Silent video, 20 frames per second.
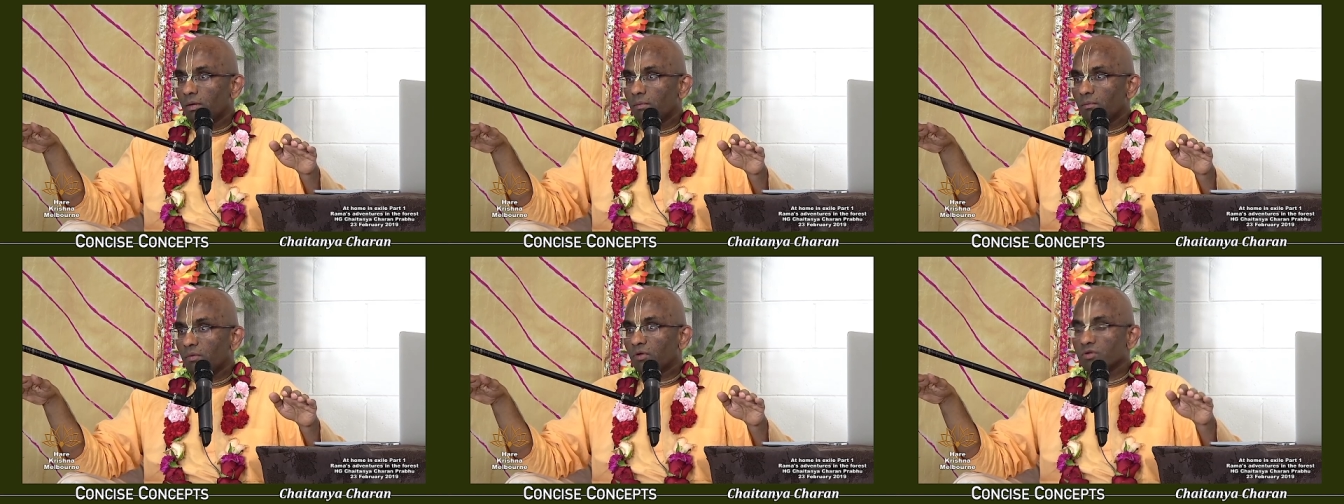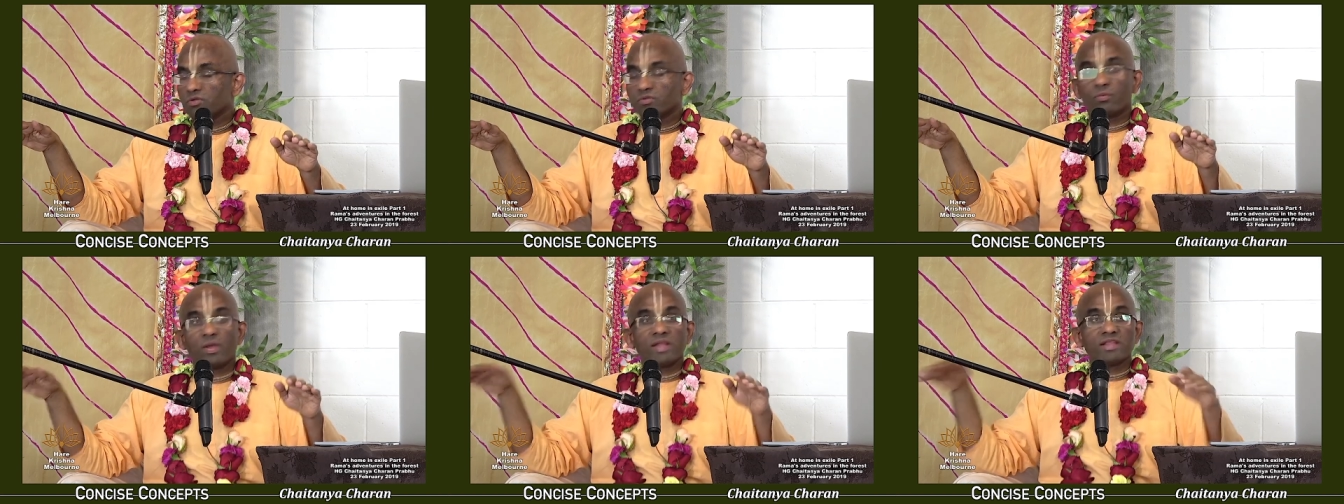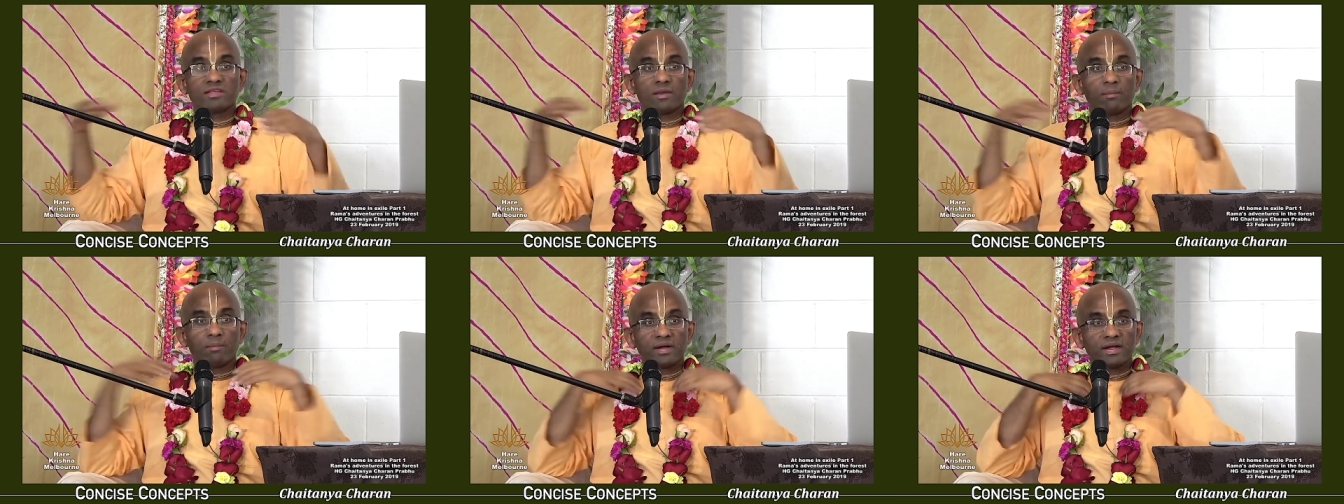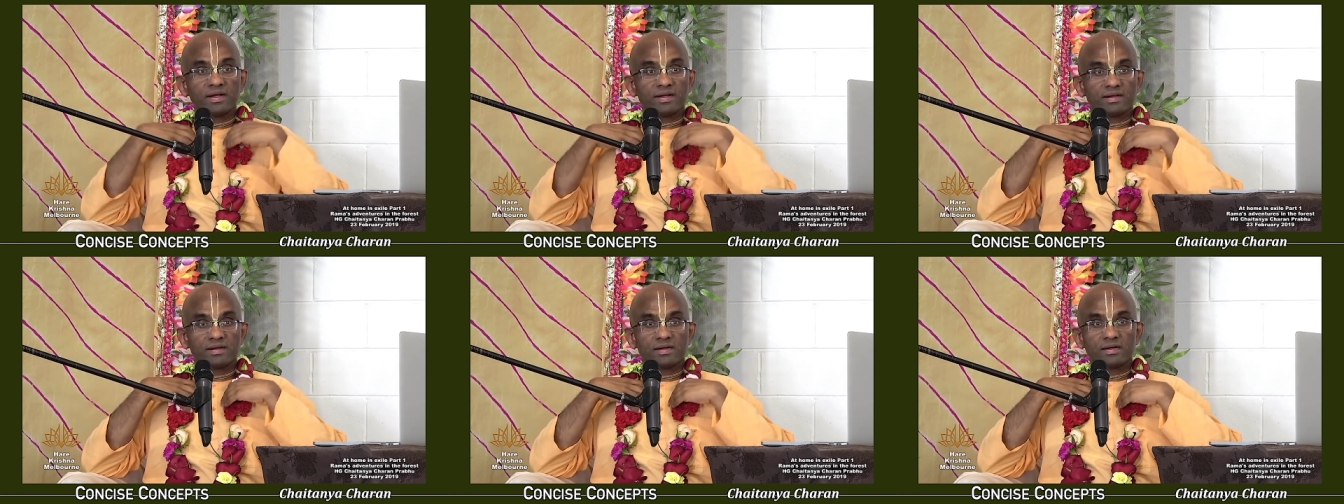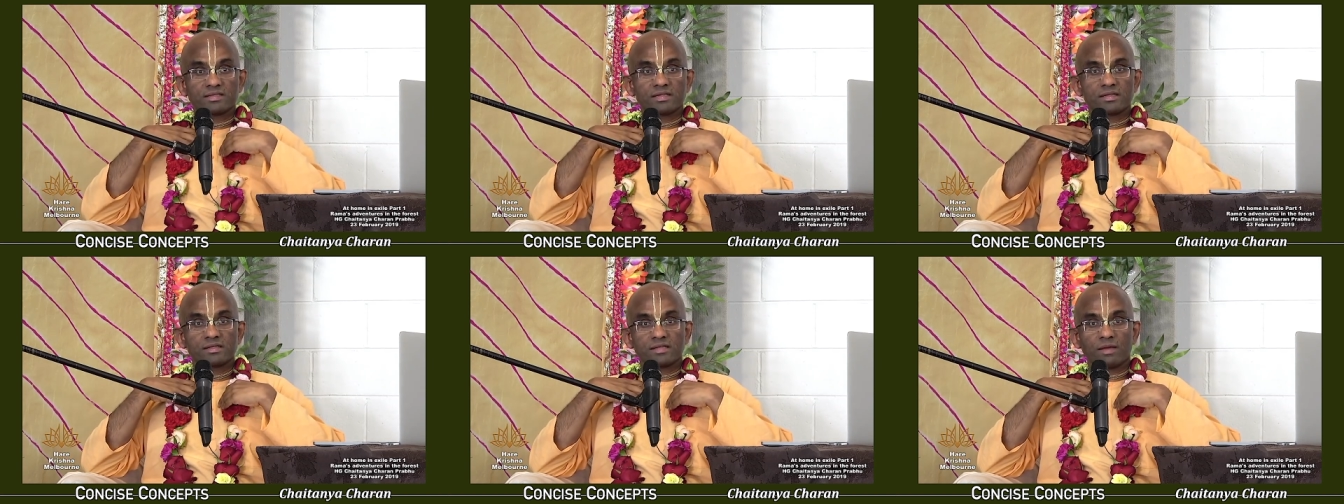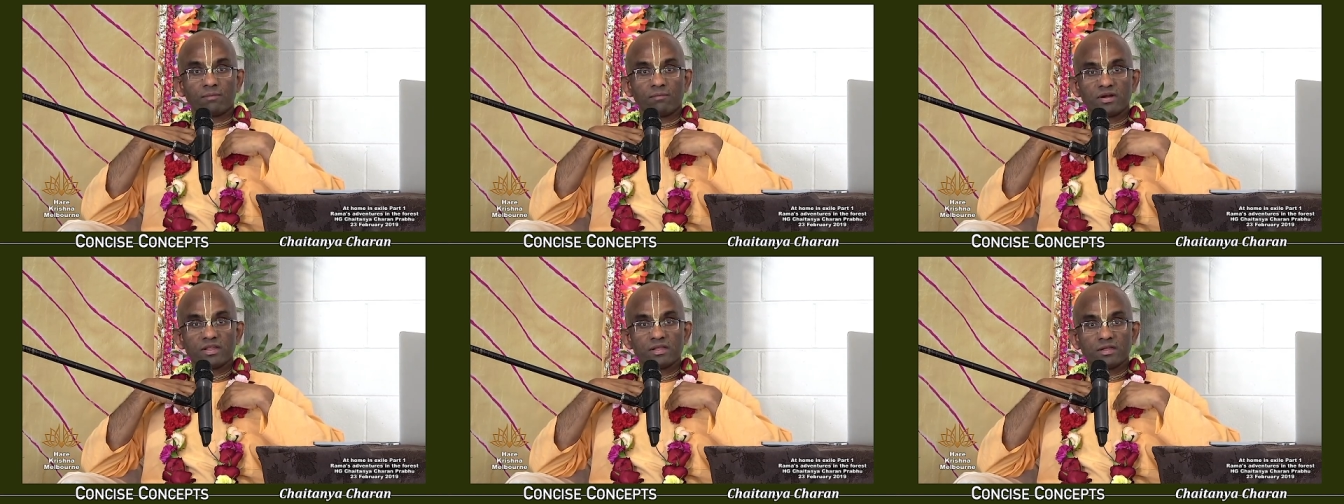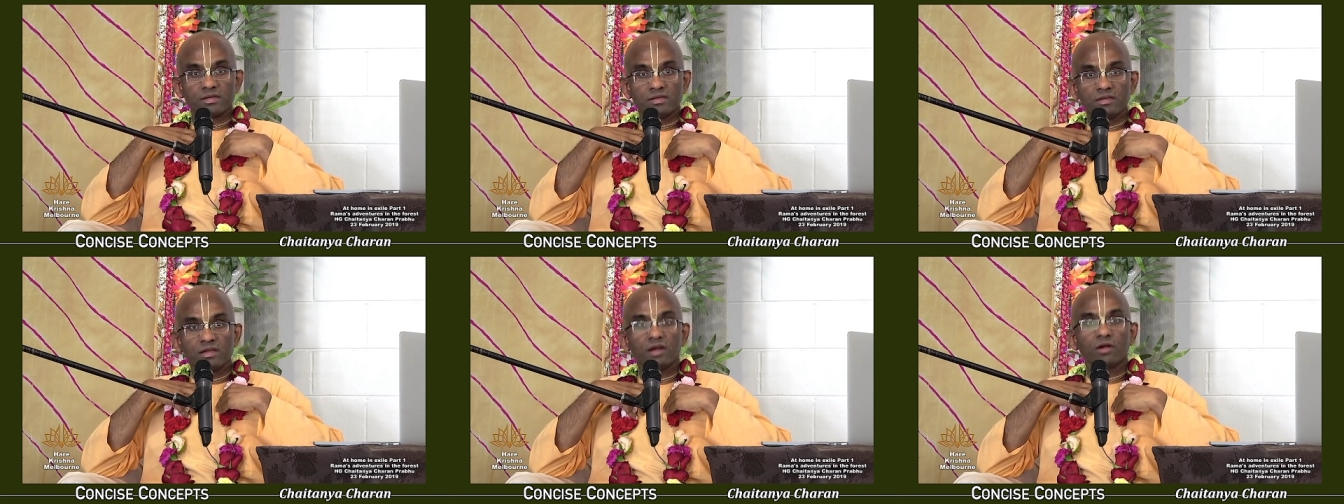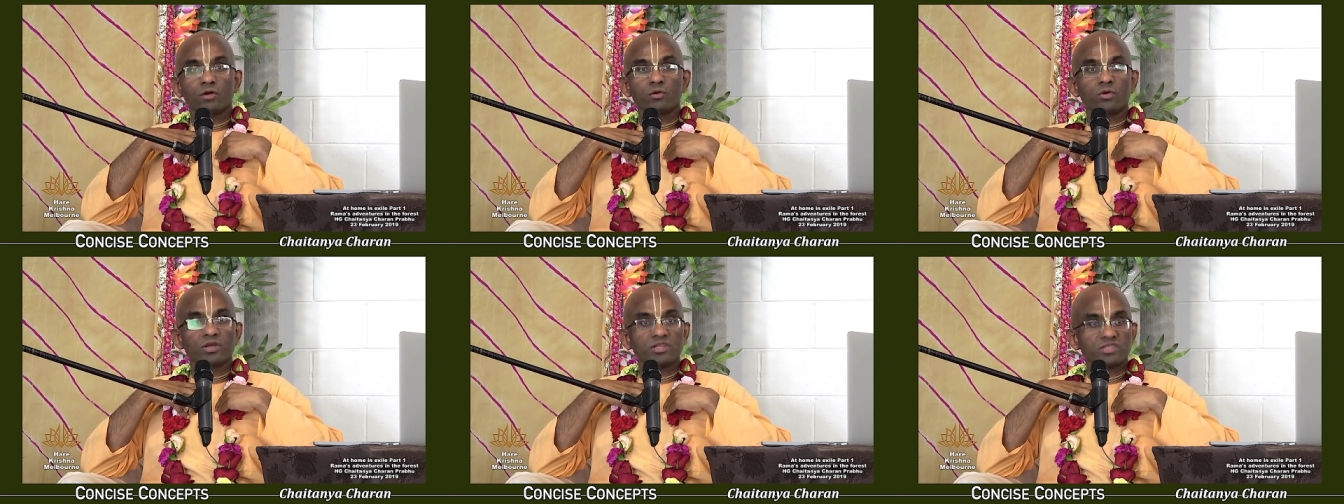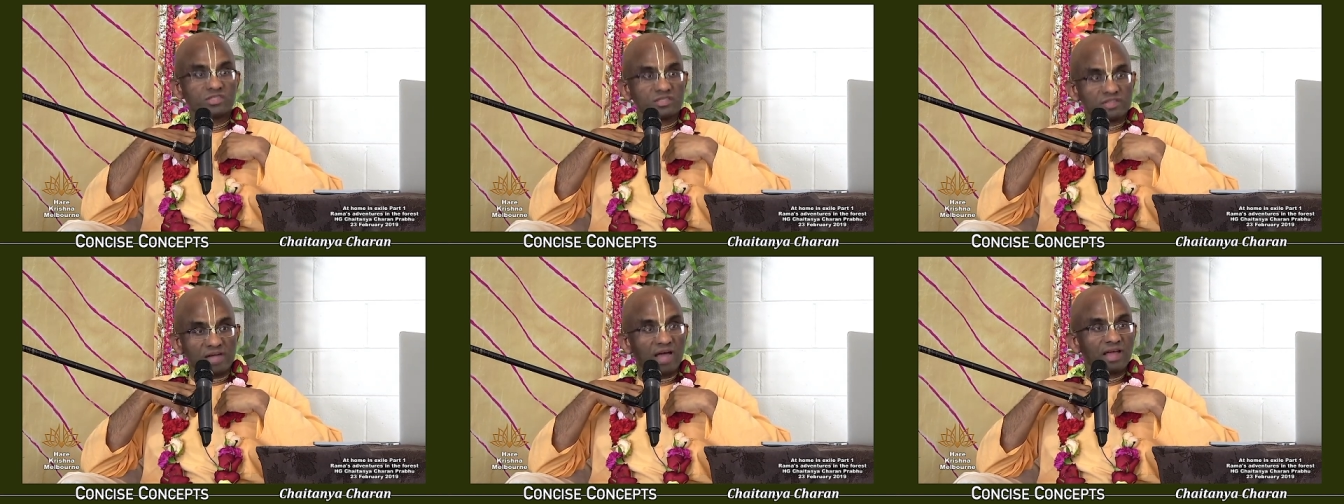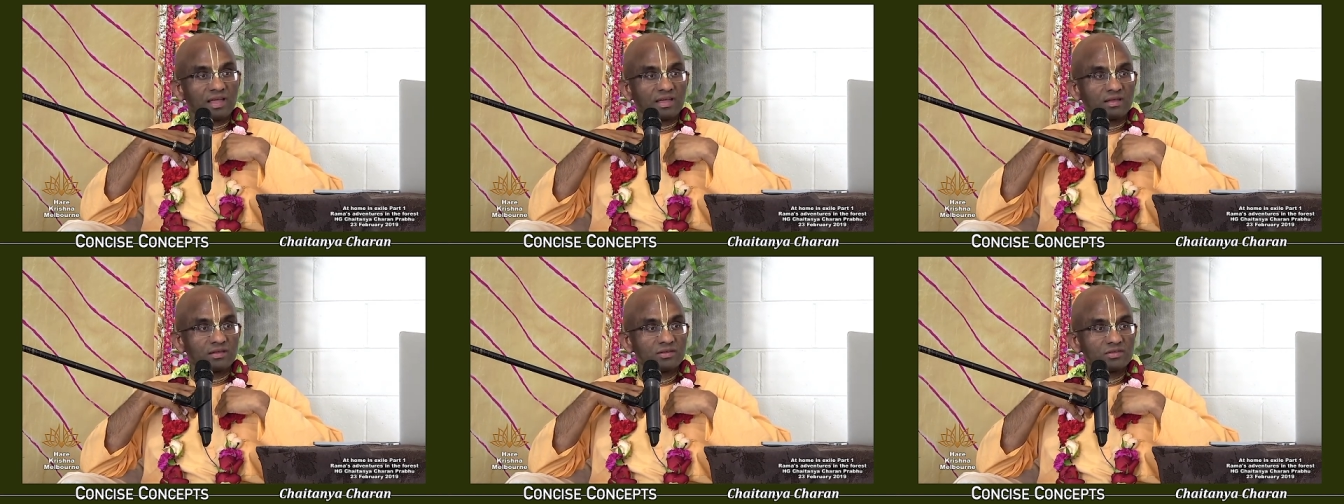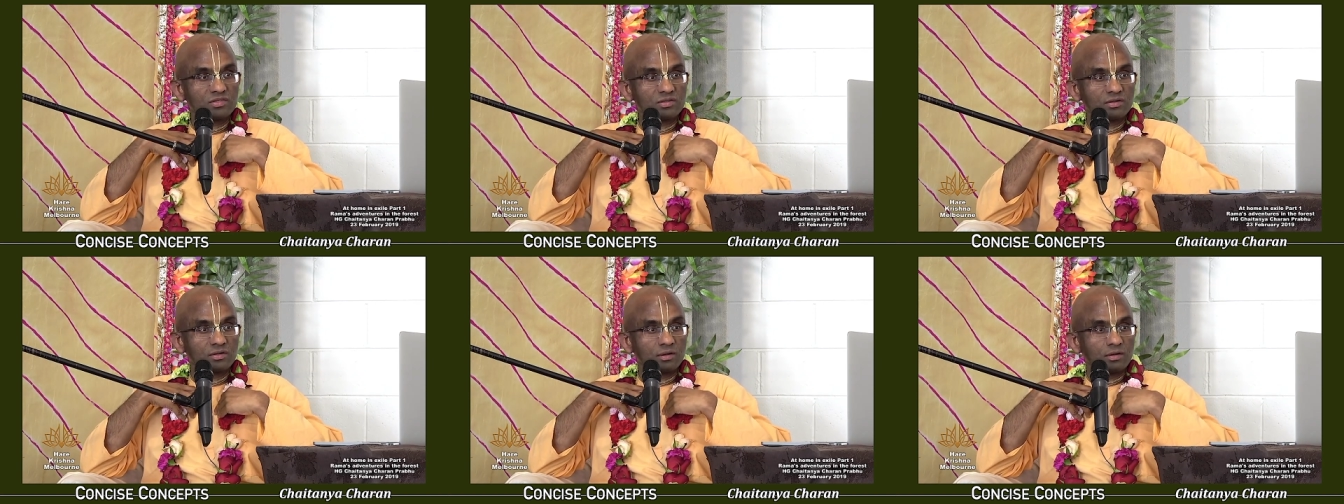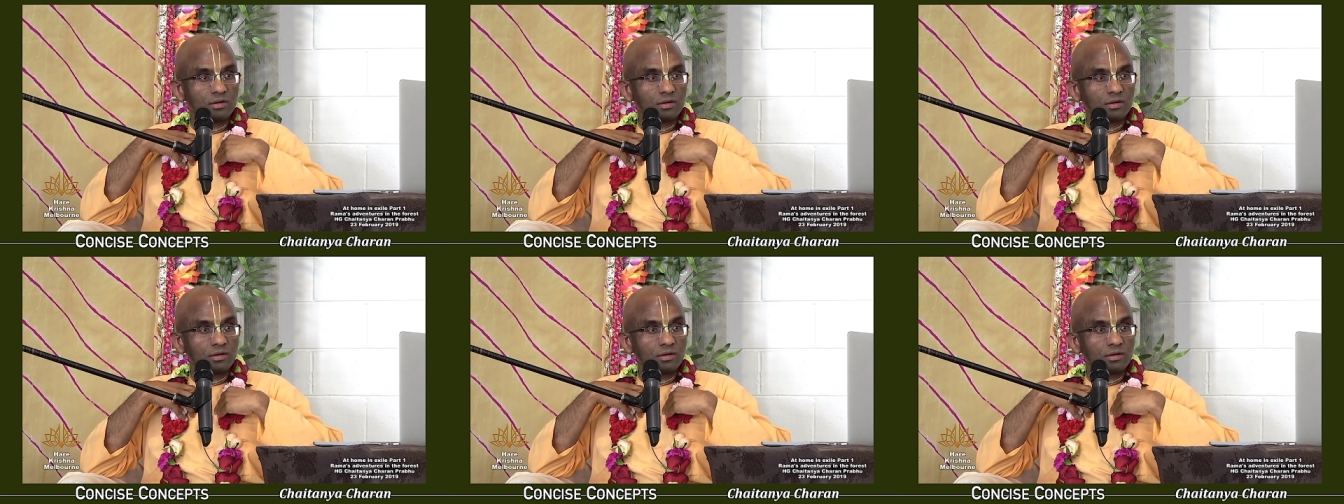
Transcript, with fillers: Because when somebody near to us dies,